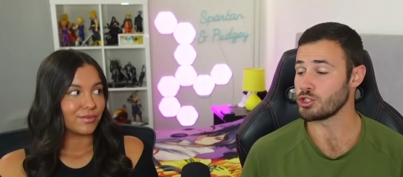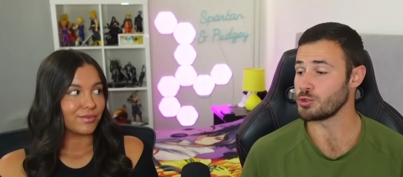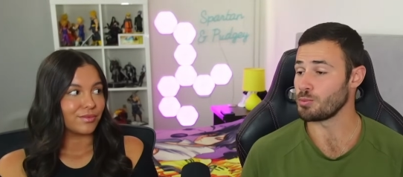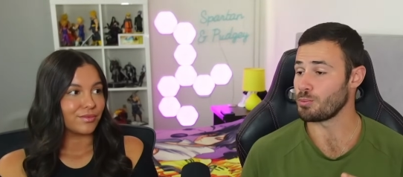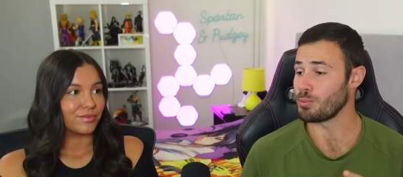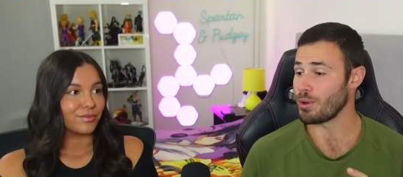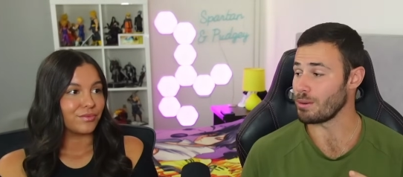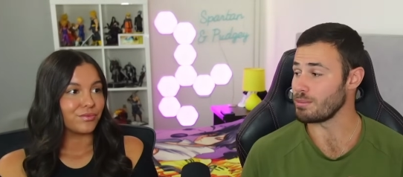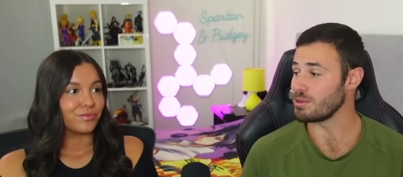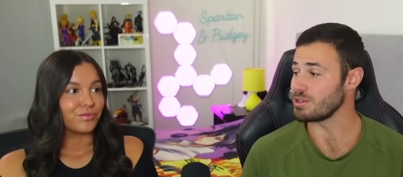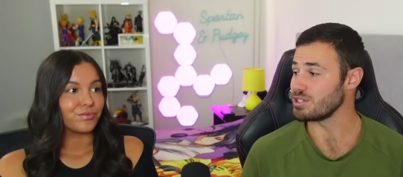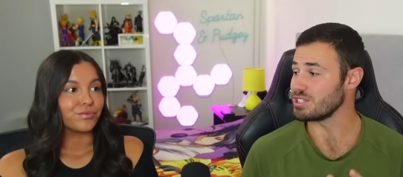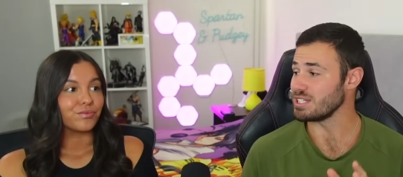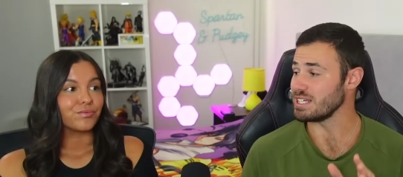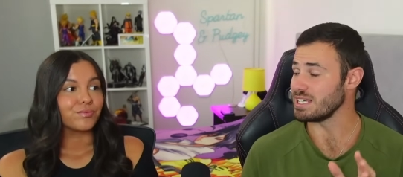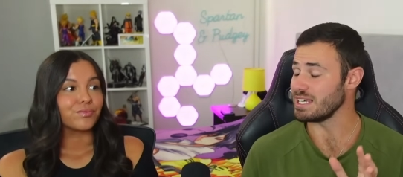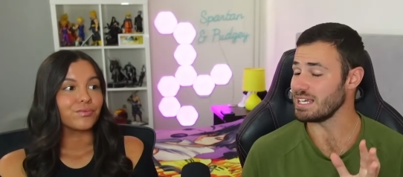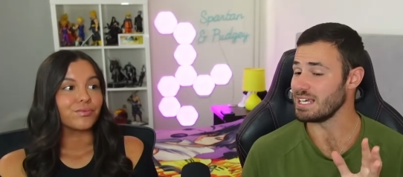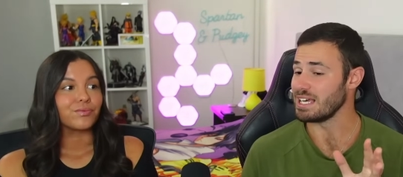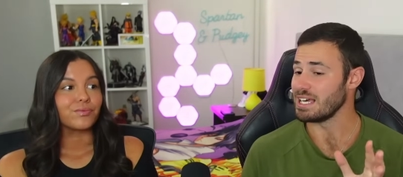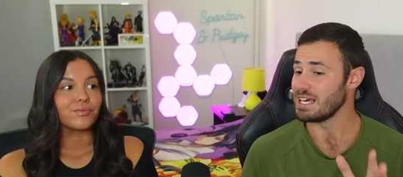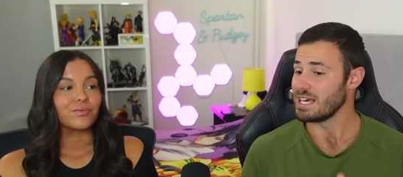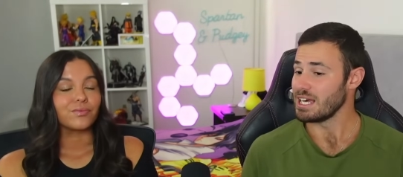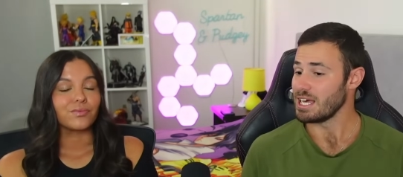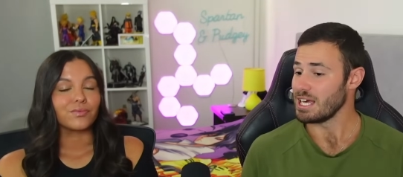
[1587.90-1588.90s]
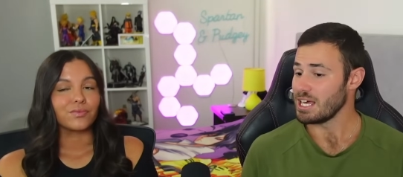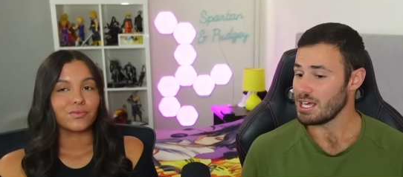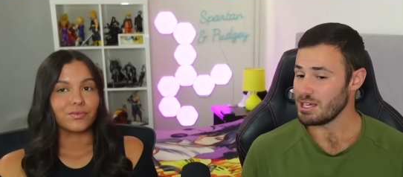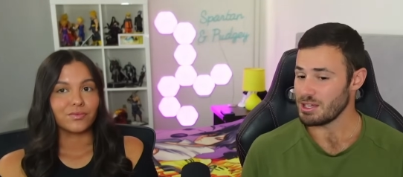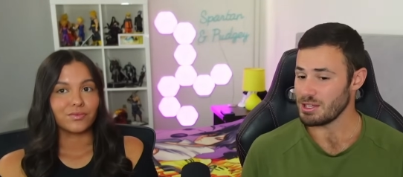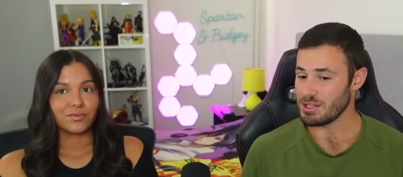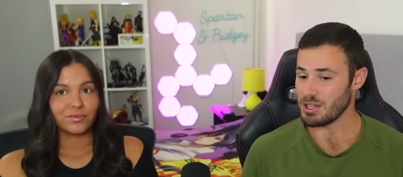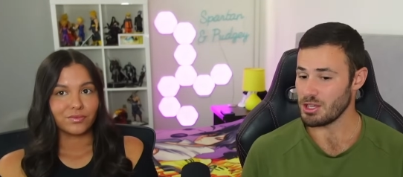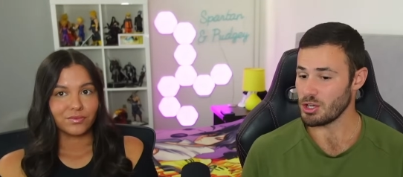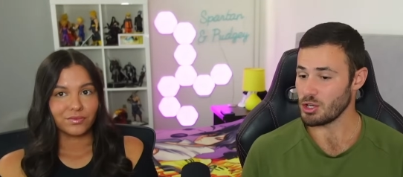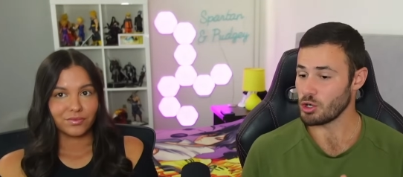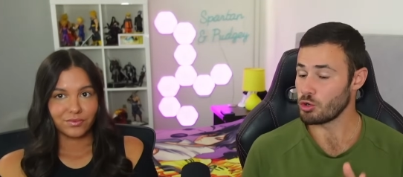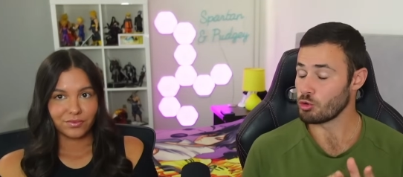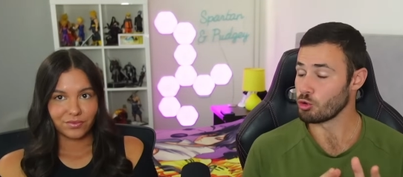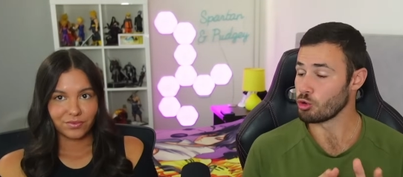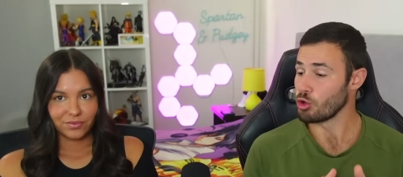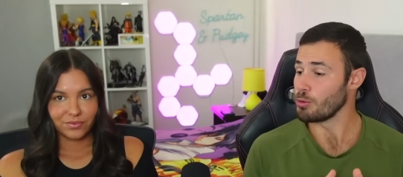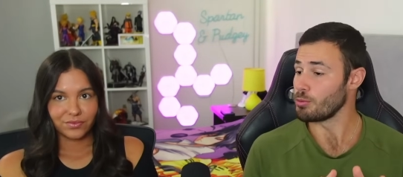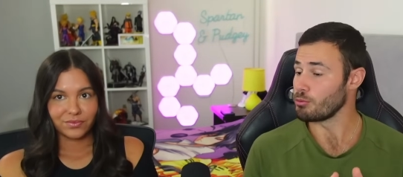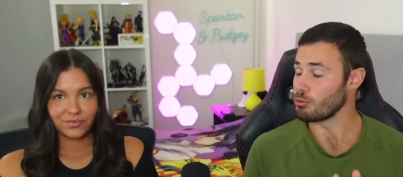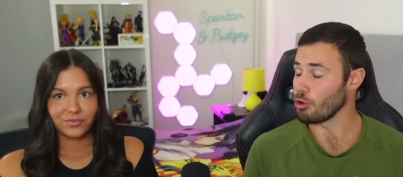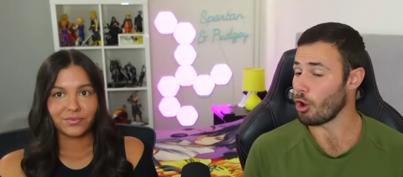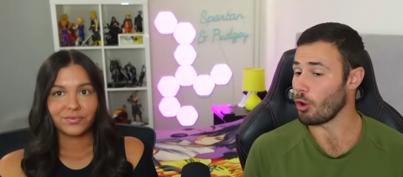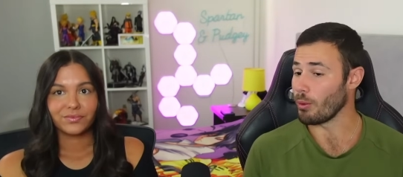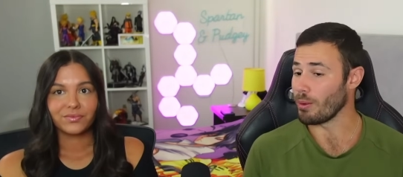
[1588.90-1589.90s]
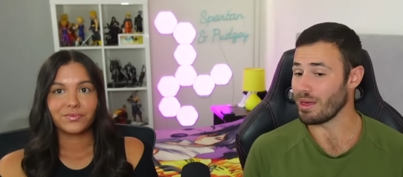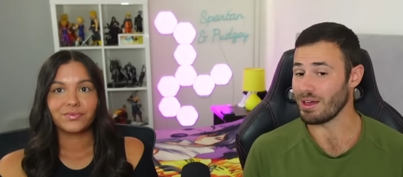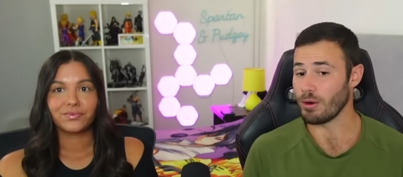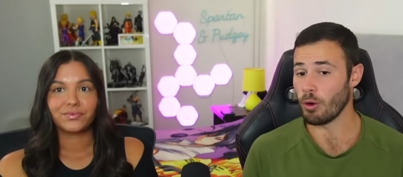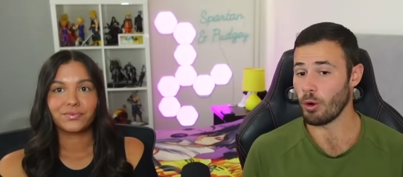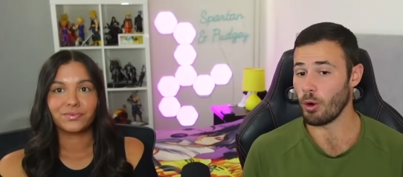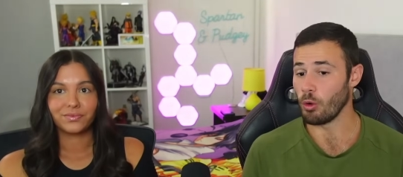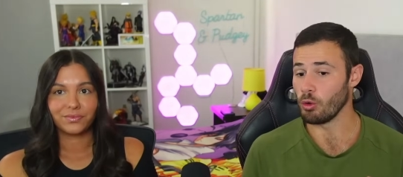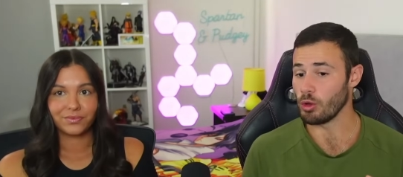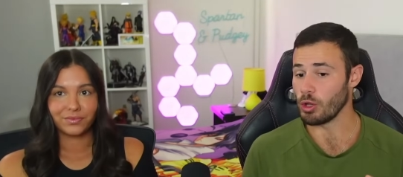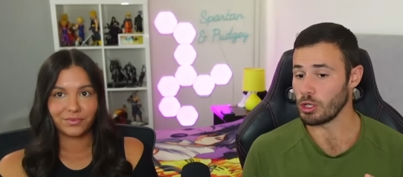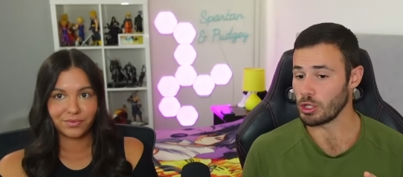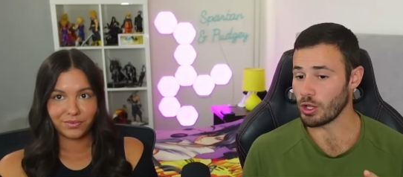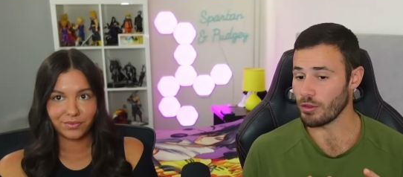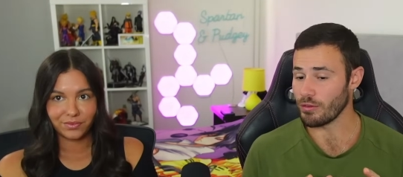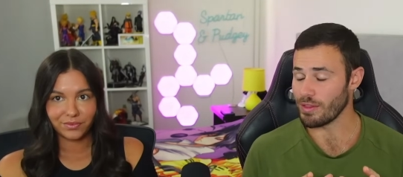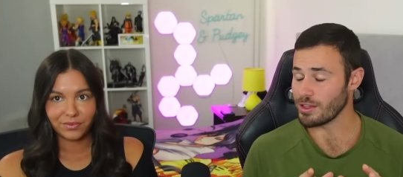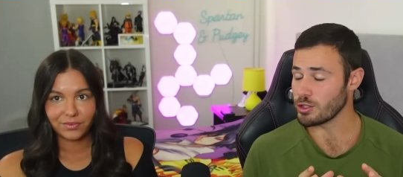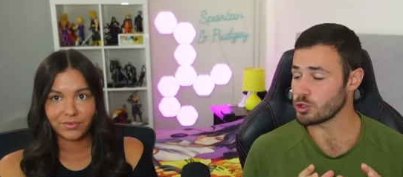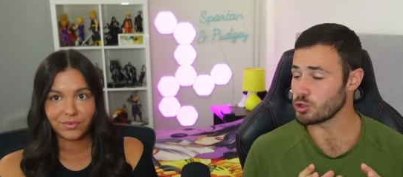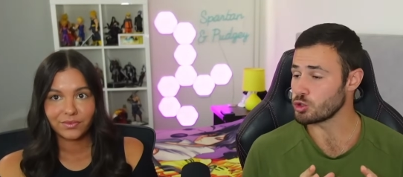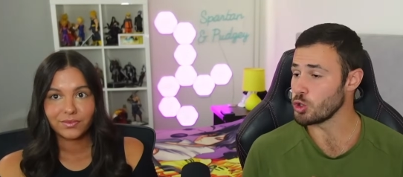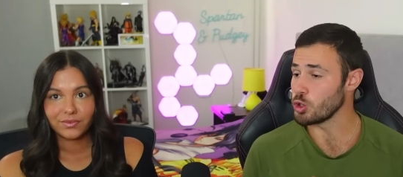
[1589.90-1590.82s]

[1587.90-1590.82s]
Speaker 1: supremacy group growing. All, all of these